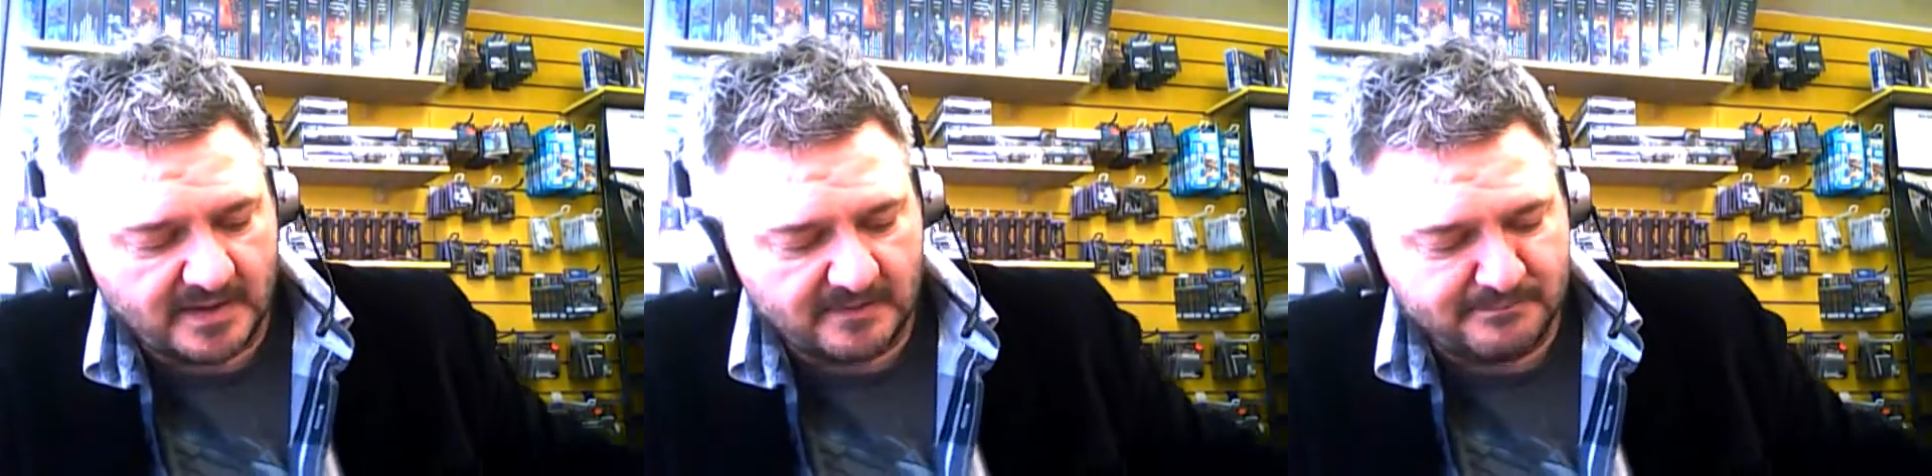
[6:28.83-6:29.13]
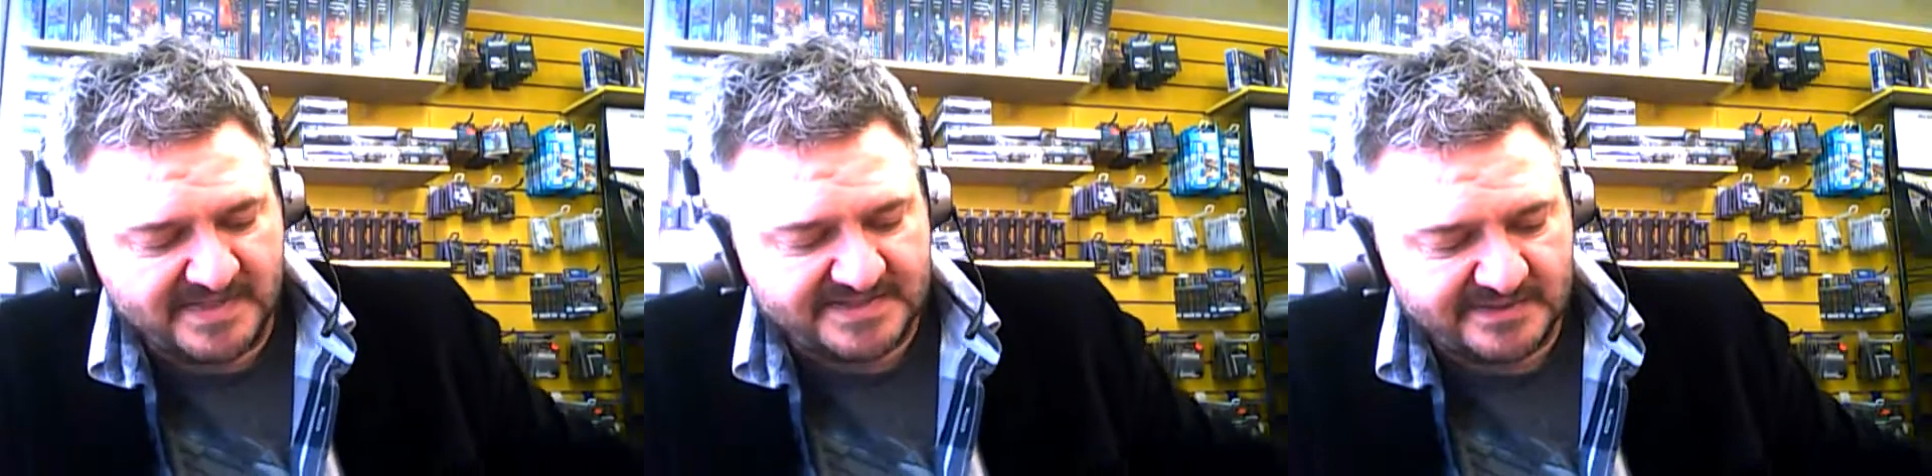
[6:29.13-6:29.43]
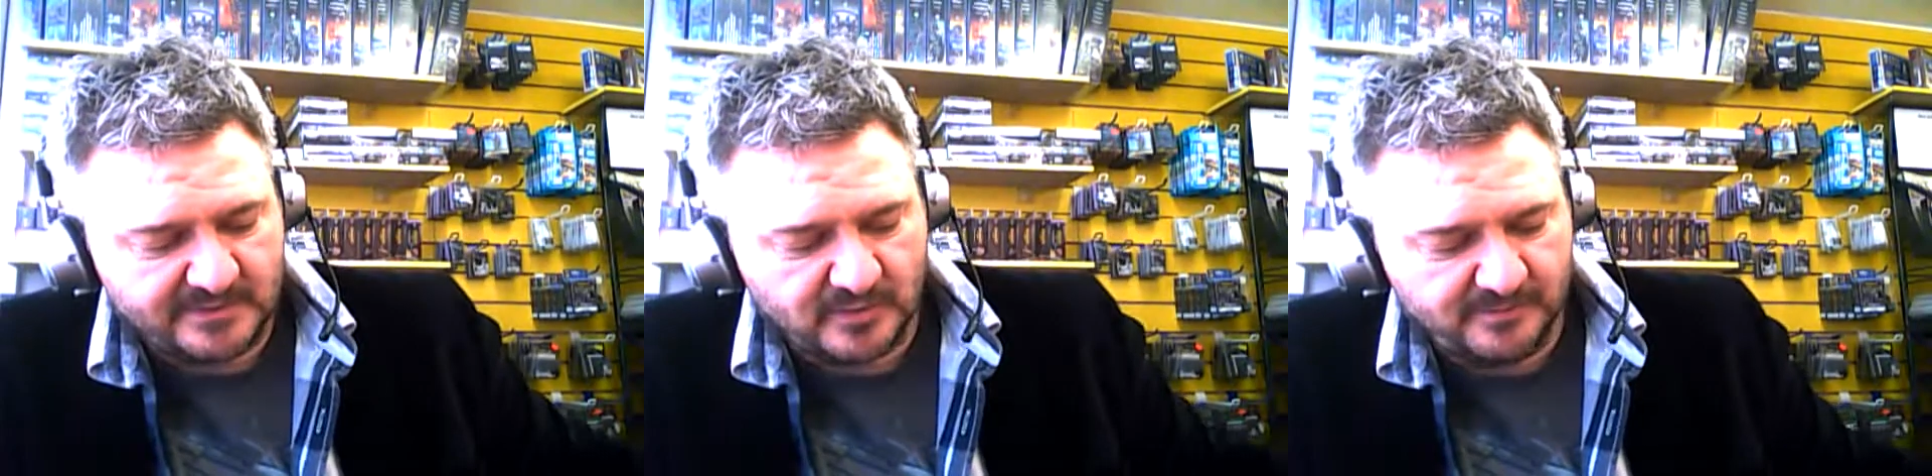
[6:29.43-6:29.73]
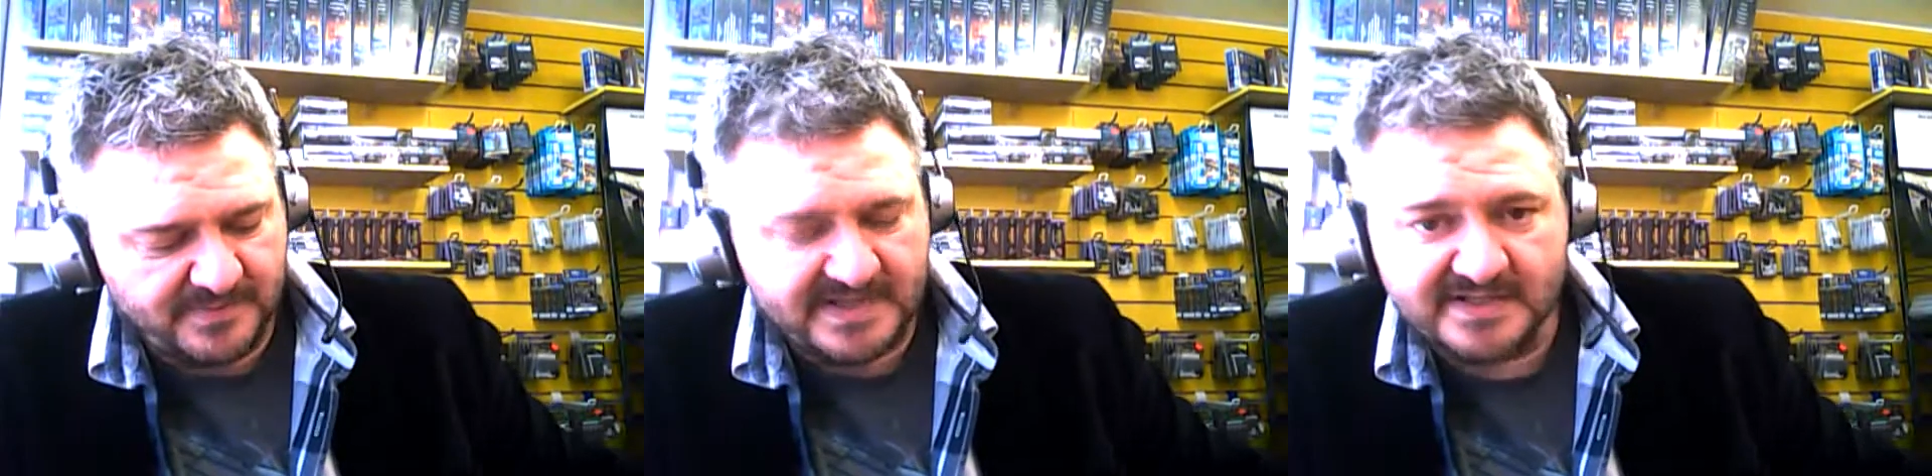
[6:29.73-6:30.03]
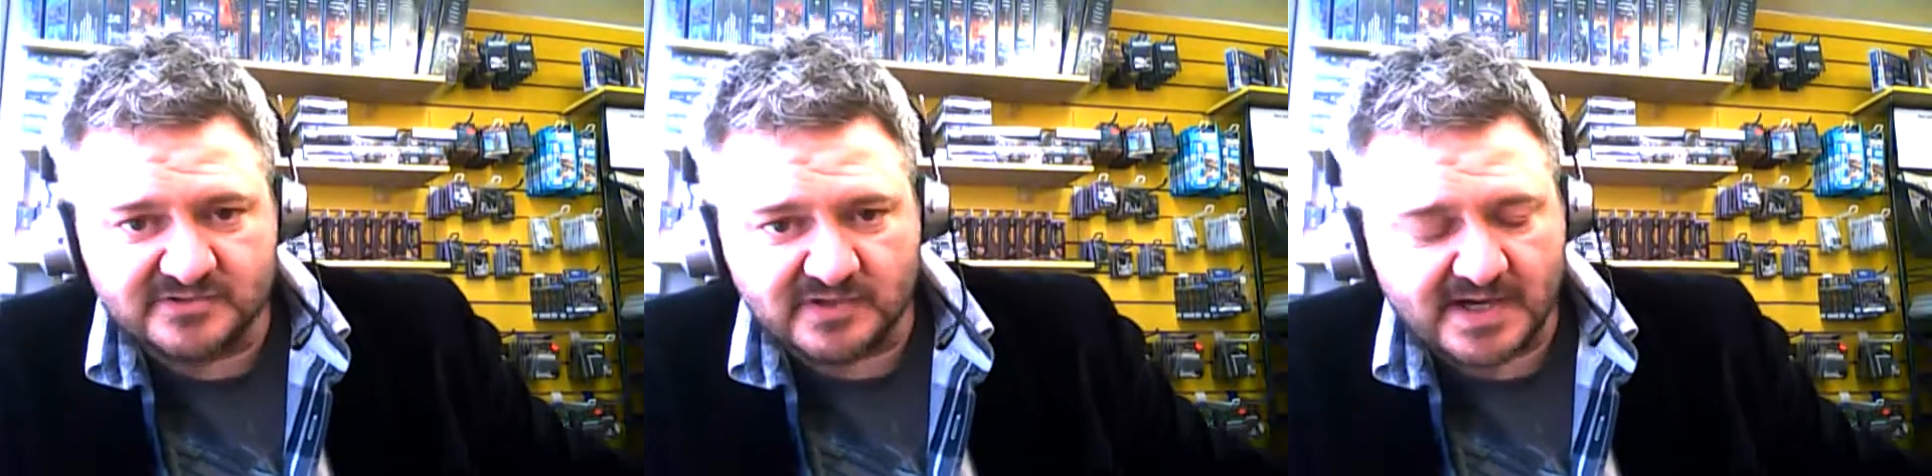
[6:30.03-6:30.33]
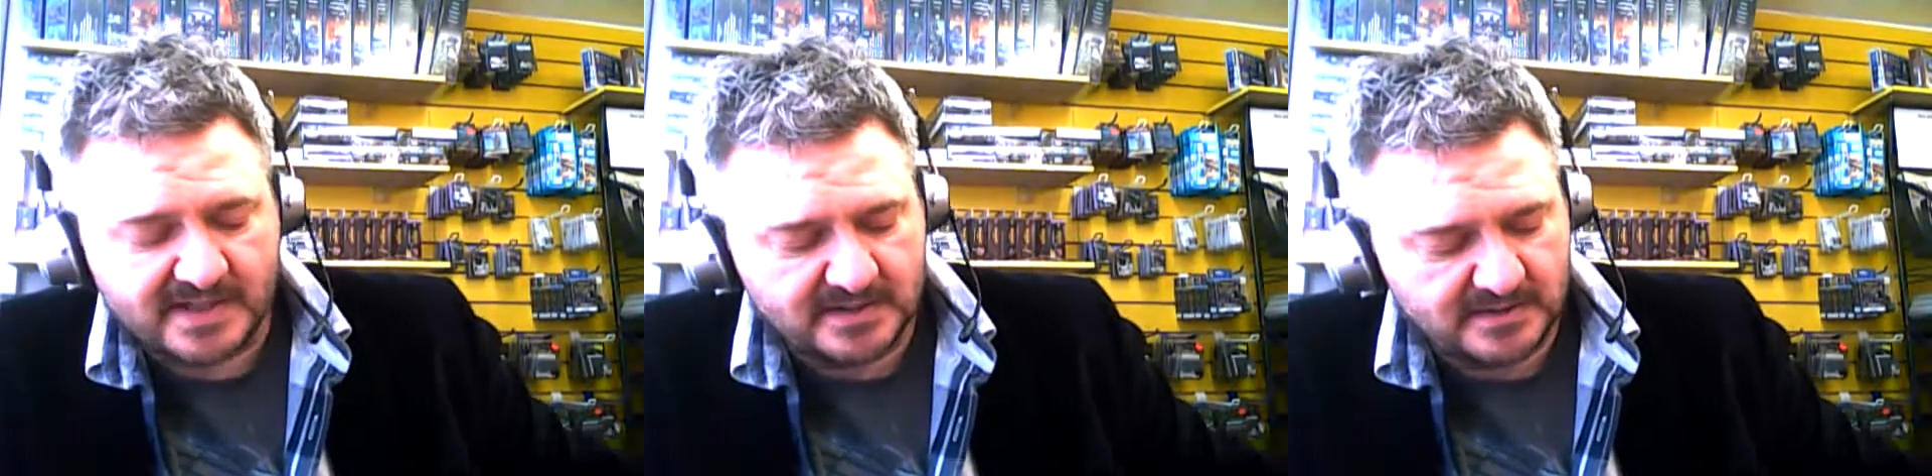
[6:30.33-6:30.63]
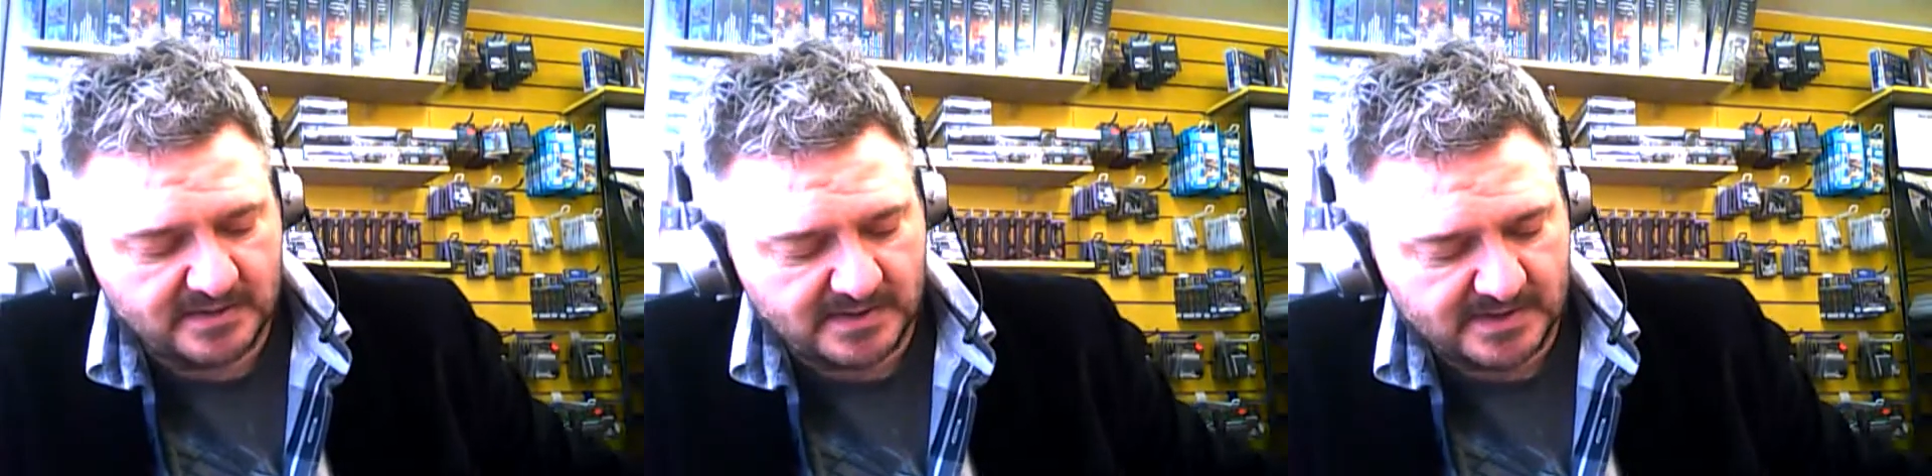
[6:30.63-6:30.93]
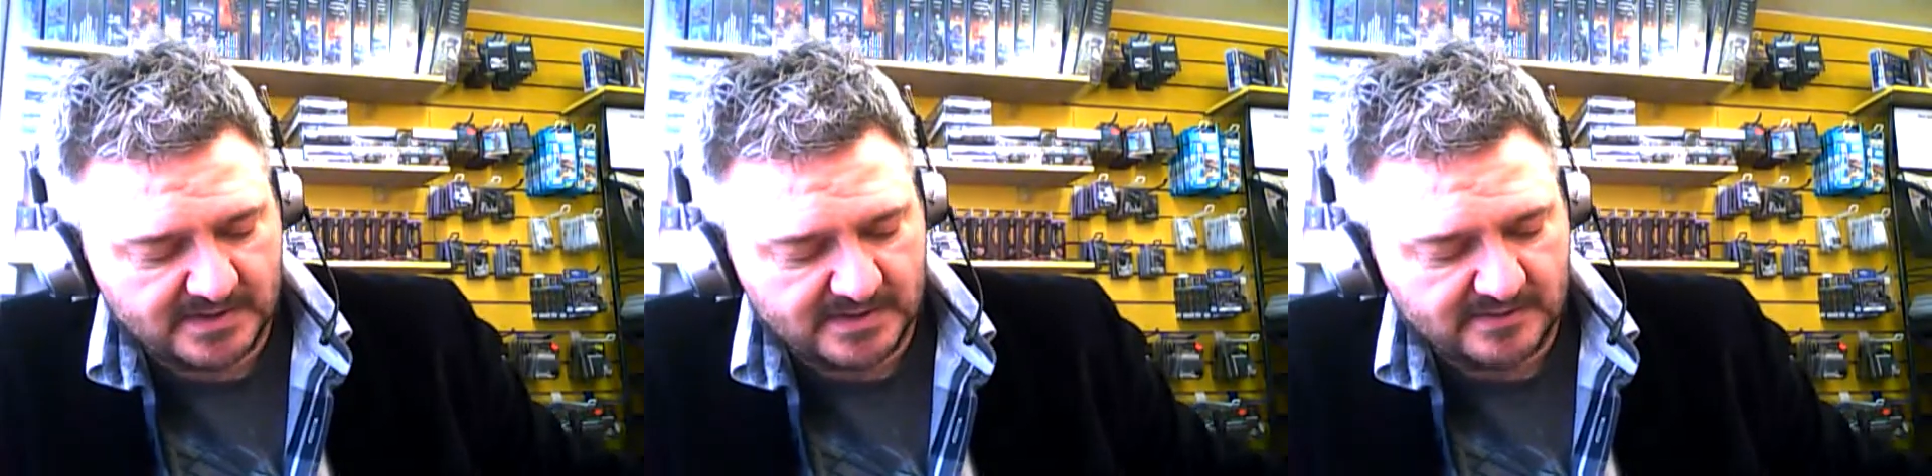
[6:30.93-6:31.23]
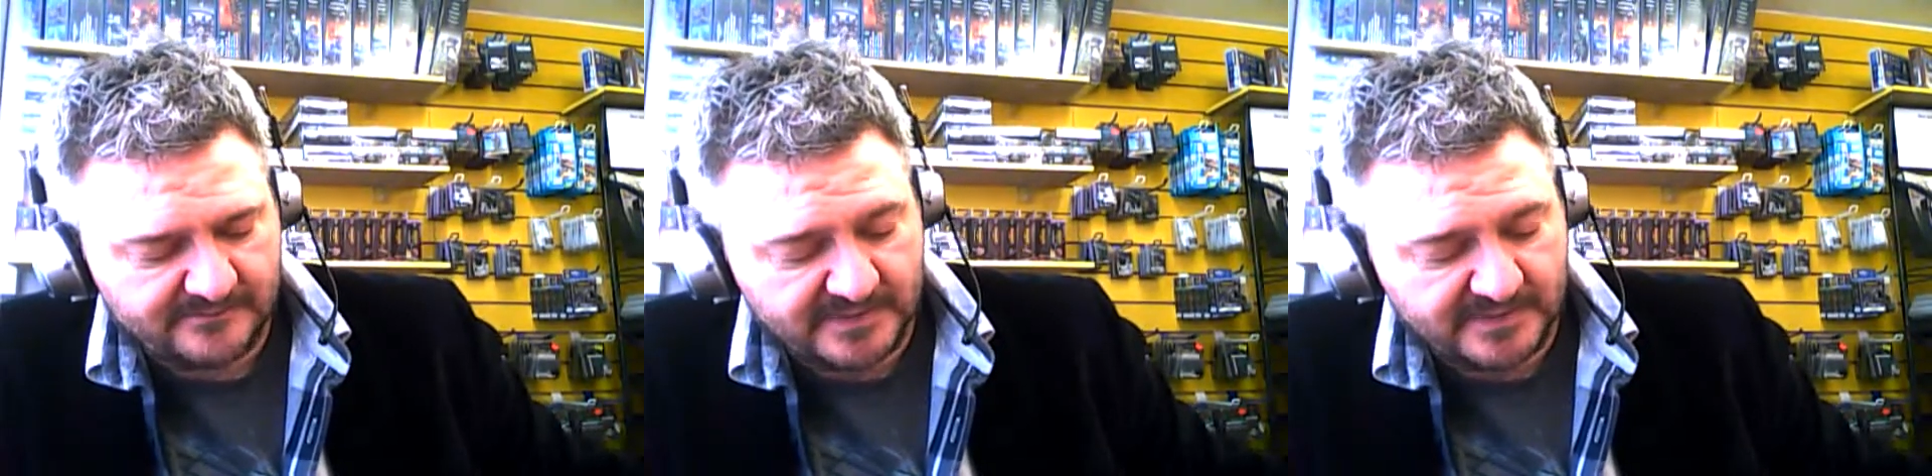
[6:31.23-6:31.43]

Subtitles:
Meteor Bee Dragon,